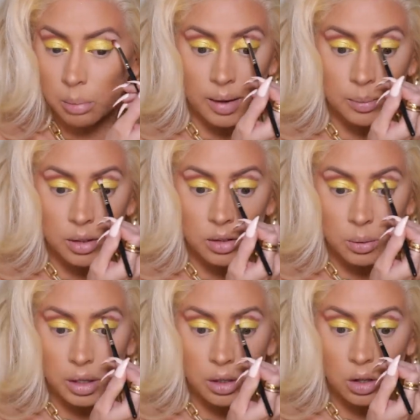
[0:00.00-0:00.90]
I've been
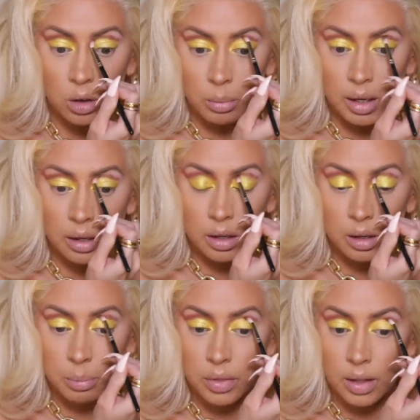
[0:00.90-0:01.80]
doing no
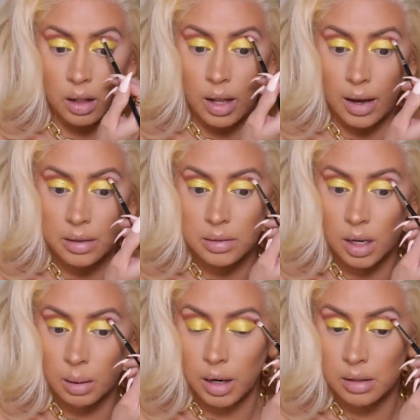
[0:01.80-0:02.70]
makeup. The last
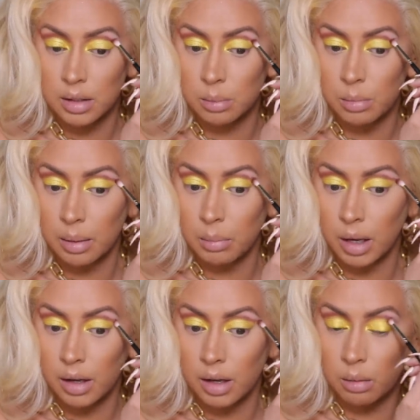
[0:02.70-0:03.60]
time I did my
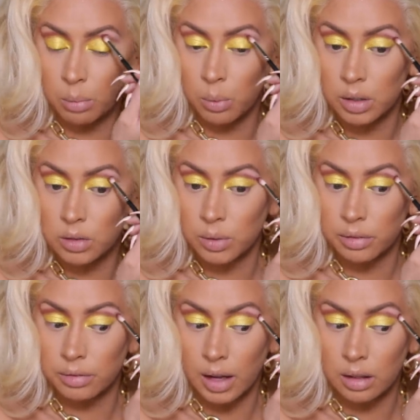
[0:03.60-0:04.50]
makeup was for
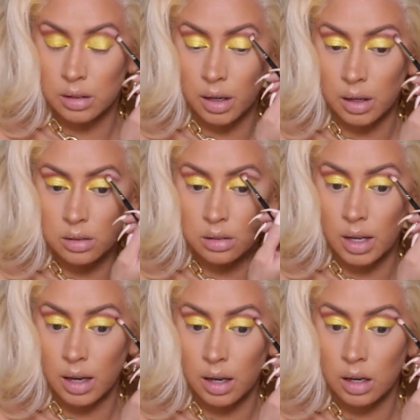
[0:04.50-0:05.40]
Valentine's
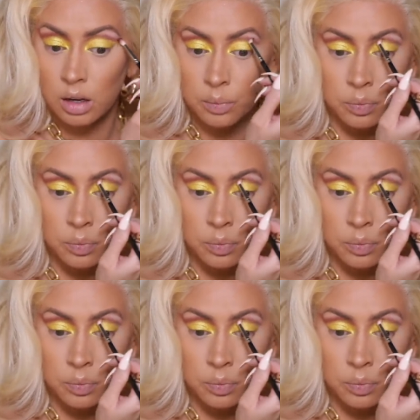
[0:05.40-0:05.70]
Day.